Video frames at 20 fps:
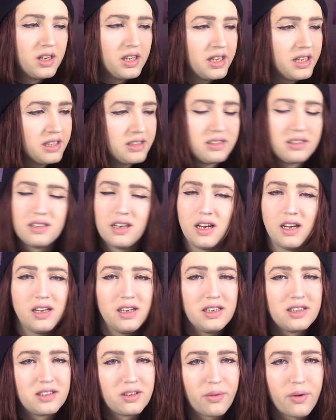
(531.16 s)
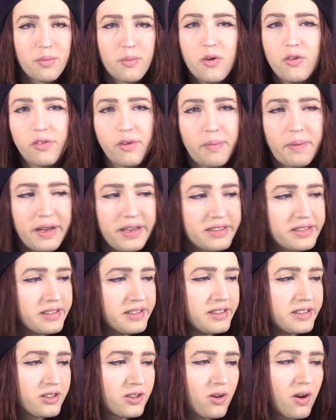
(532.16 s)
It's a removal piece.
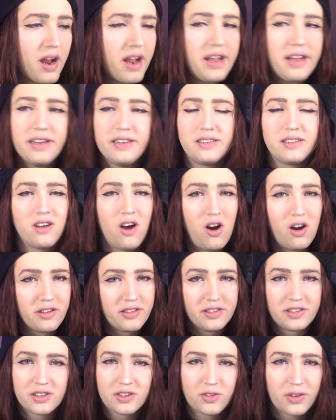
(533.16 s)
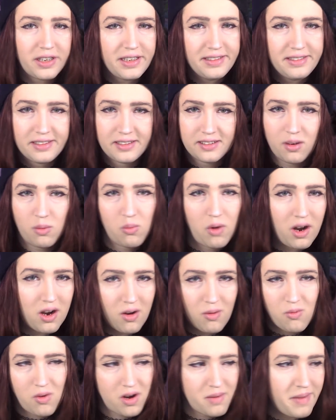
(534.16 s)
It's great. It's on the screen somewhere
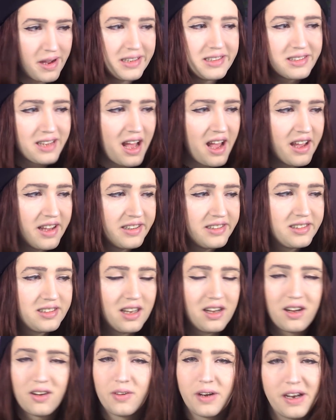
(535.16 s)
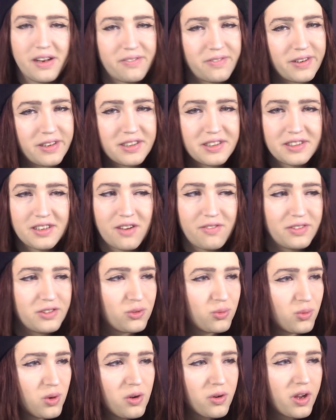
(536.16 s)
on one of my sides. Read it for yourself.
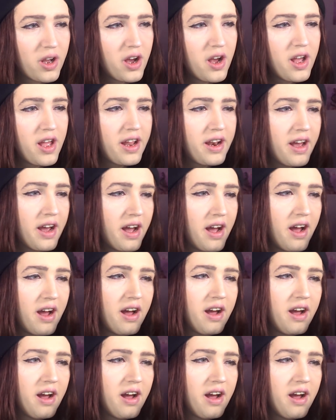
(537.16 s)
It's real good.